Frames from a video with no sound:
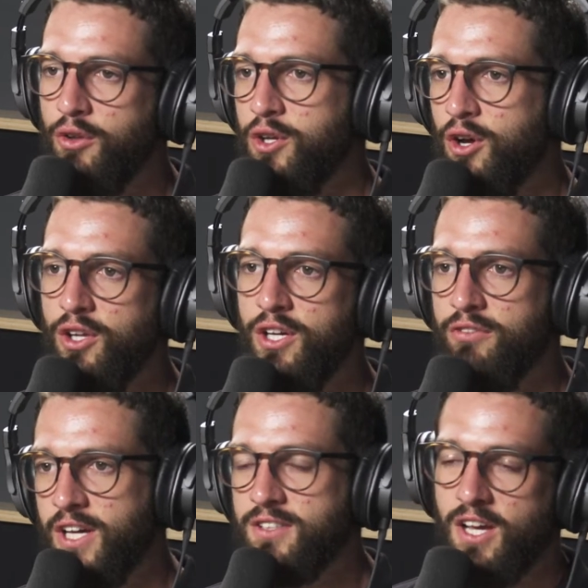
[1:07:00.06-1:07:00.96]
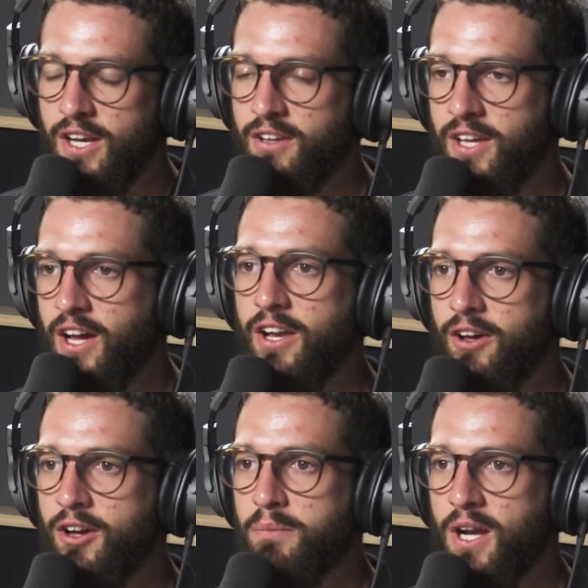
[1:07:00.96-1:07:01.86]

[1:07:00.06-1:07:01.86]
not the only events. I know,